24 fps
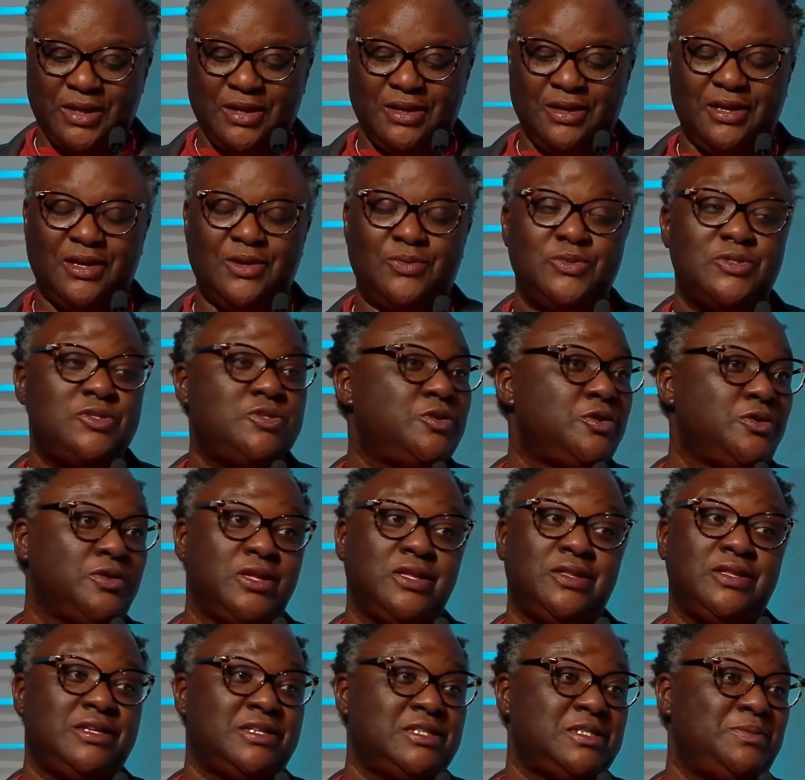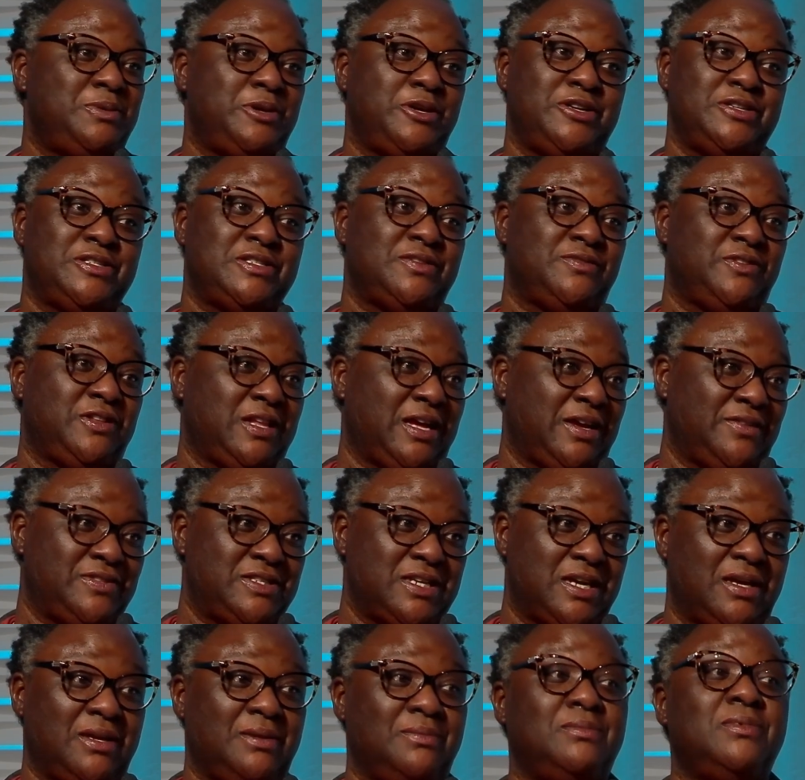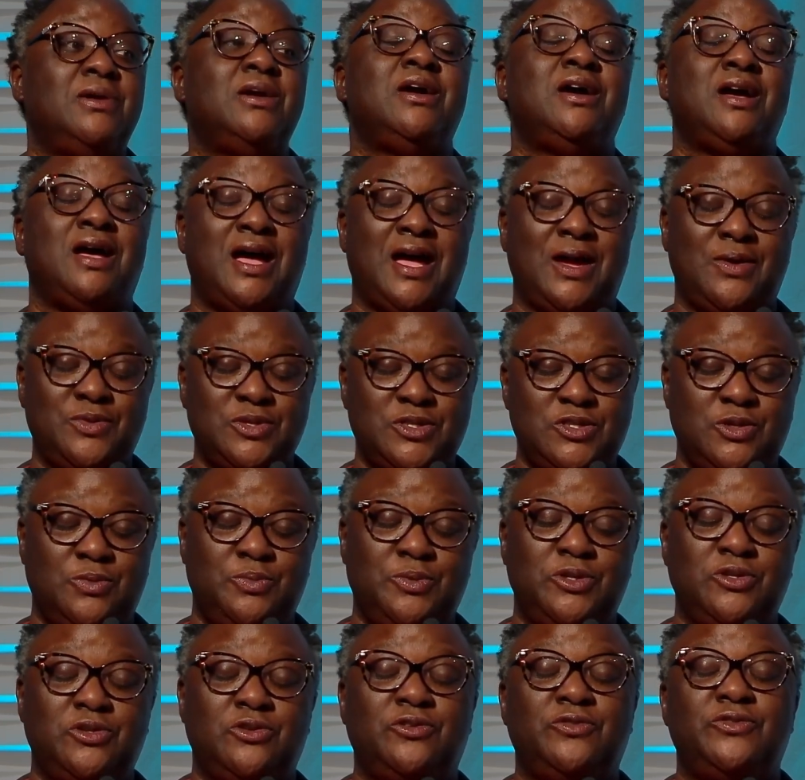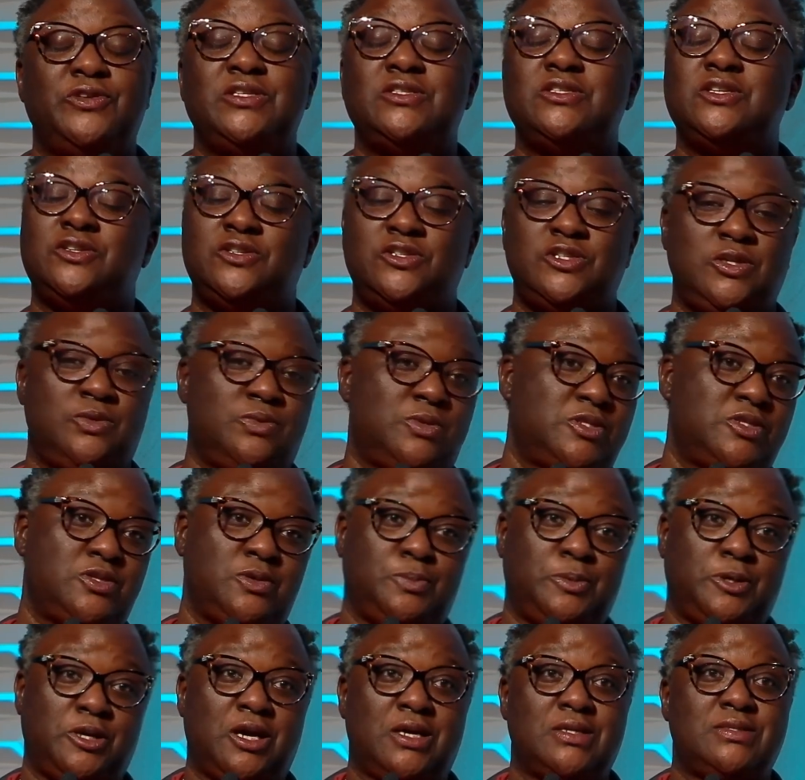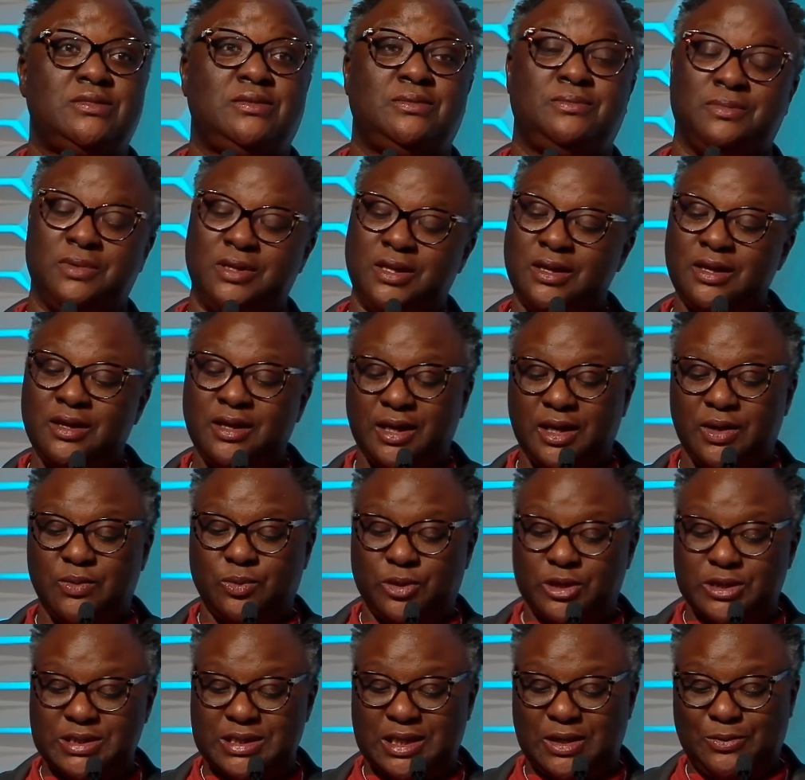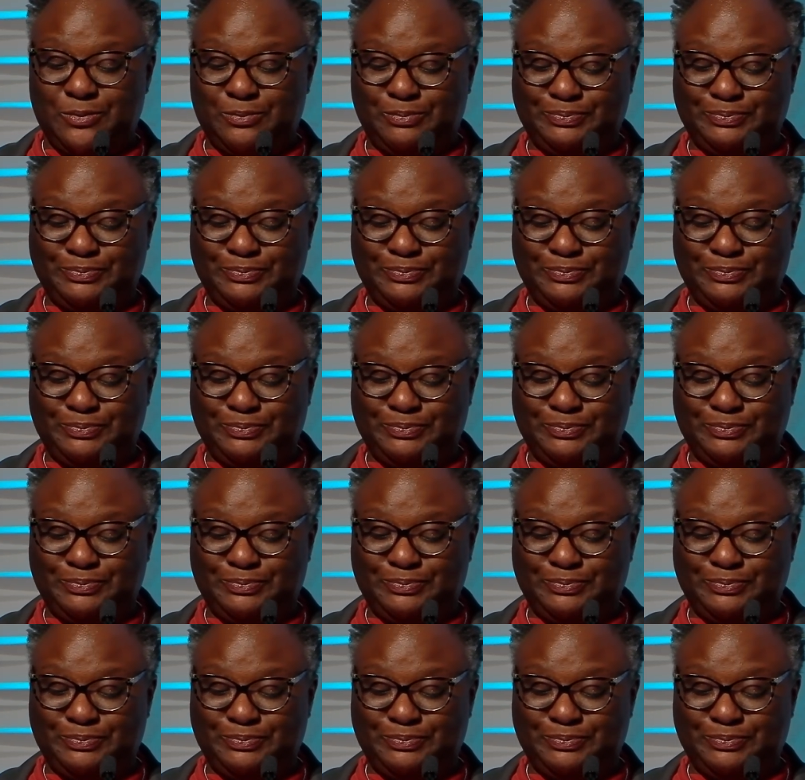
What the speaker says: It was truly the experience of a lifetime. I was super nervous, she was super awesome. It worked out.